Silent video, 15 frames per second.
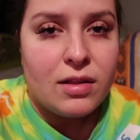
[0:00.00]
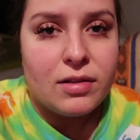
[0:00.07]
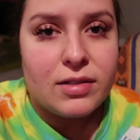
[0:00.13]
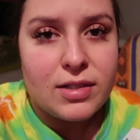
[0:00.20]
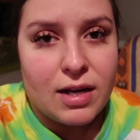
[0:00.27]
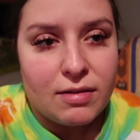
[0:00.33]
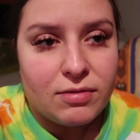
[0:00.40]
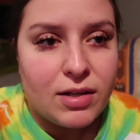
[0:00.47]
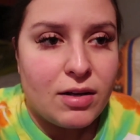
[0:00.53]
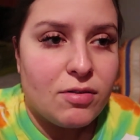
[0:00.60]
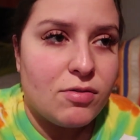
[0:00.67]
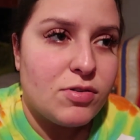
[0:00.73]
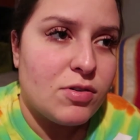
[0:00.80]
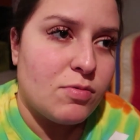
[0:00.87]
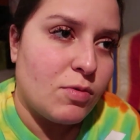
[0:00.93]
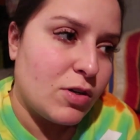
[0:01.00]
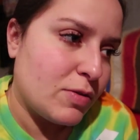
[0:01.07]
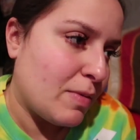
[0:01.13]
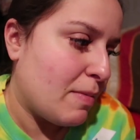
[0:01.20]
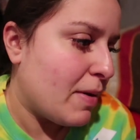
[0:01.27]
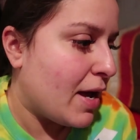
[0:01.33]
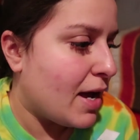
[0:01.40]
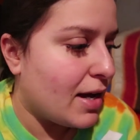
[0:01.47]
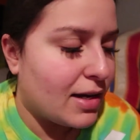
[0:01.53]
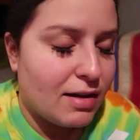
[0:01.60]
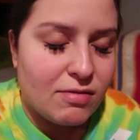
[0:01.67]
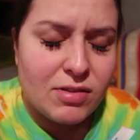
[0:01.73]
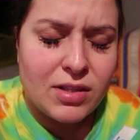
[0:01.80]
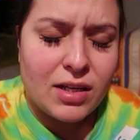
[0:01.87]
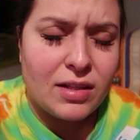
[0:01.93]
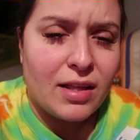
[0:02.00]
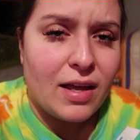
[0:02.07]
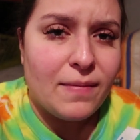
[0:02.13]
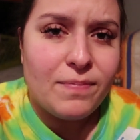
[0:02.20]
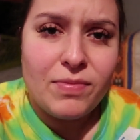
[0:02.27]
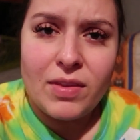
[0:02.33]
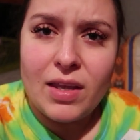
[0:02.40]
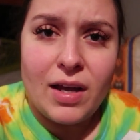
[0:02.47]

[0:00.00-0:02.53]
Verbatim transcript: the staff lounge and where's my bag and everything like that.